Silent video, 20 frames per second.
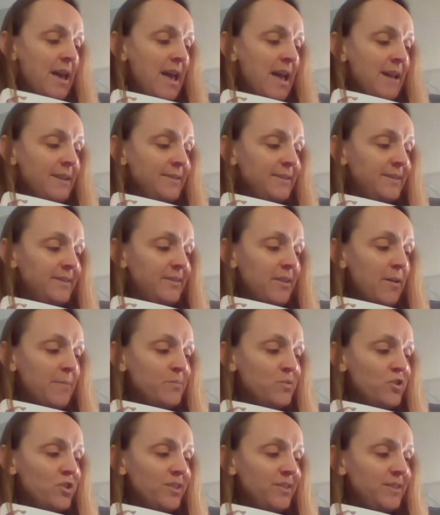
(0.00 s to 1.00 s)
And
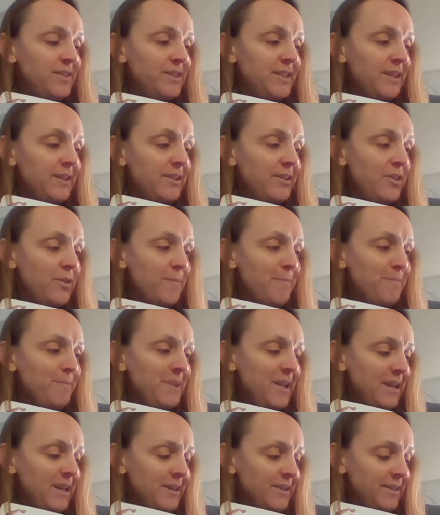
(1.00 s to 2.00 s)
some just did the
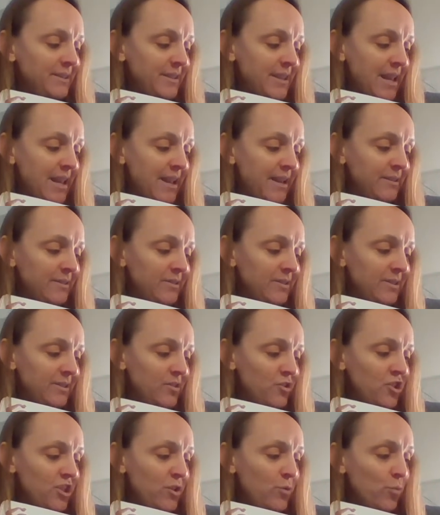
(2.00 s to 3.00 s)
meanest things
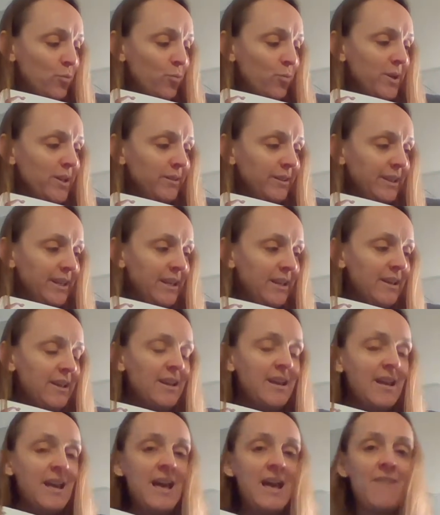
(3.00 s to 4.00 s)
she'd really
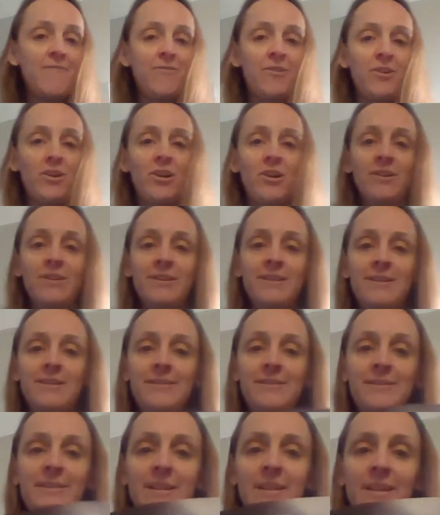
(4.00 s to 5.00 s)
ever
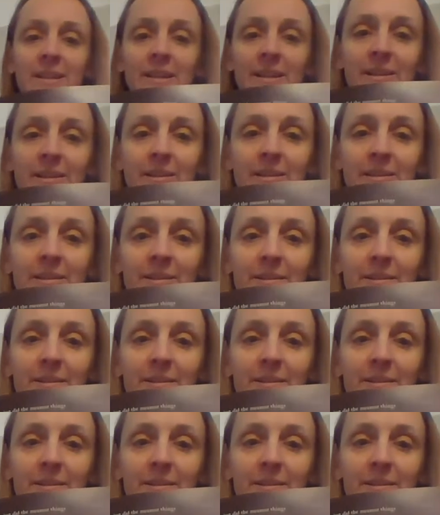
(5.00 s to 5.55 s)
seen.